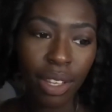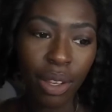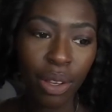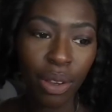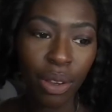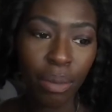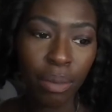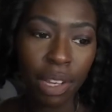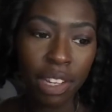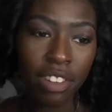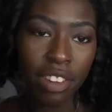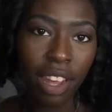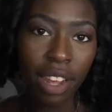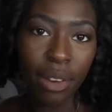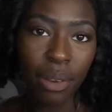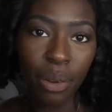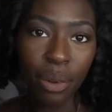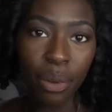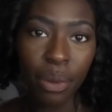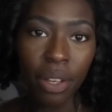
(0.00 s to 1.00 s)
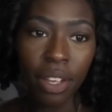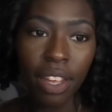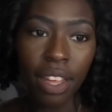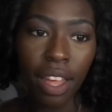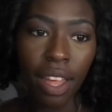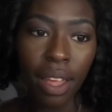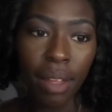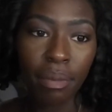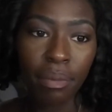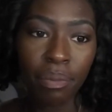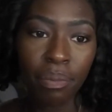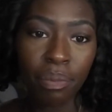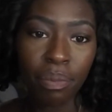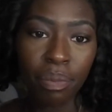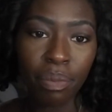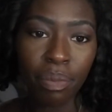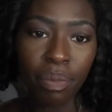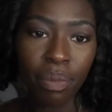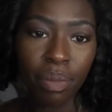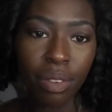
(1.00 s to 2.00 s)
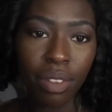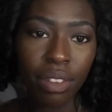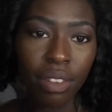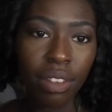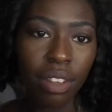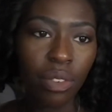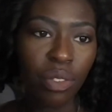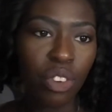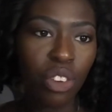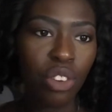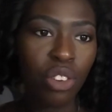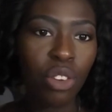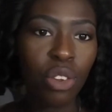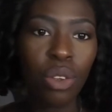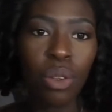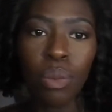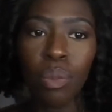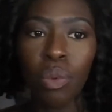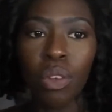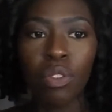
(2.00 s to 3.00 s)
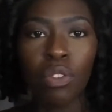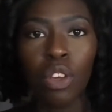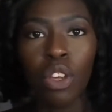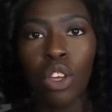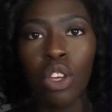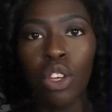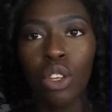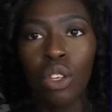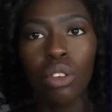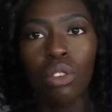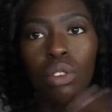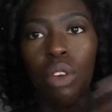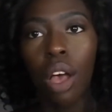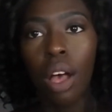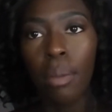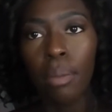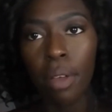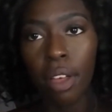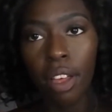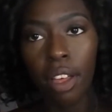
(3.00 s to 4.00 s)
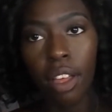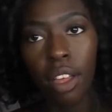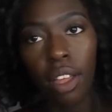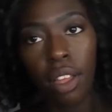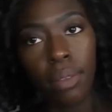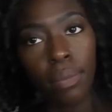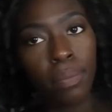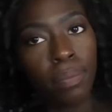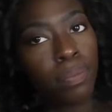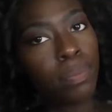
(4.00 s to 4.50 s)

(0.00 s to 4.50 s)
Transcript: on my channel, stuff to do with drama,